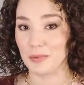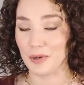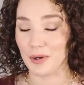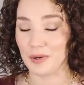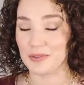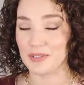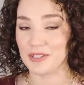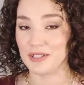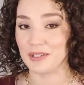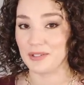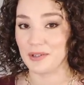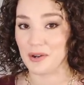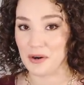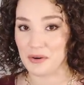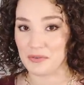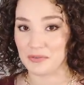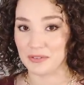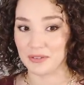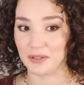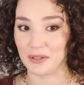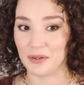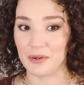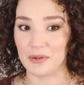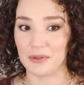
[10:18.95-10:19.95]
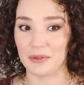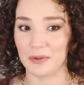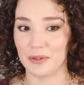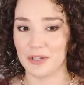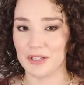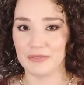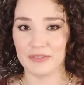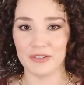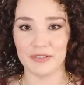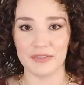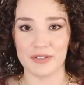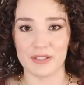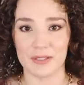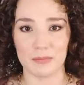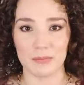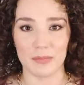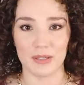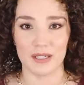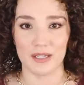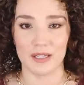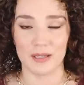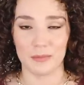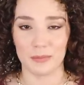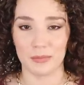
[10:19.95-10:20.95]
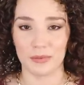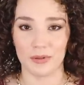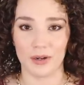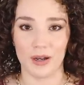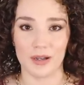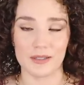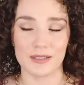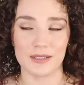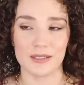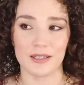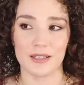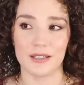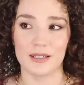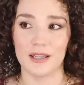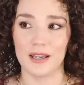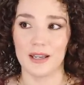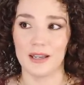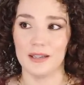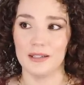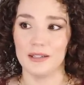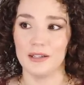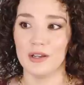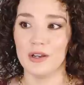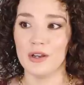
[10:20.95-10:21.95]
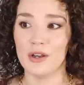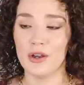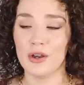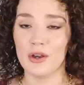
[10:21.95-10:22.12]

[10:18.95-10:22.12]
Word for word: protein overload or even if it's medium porosity and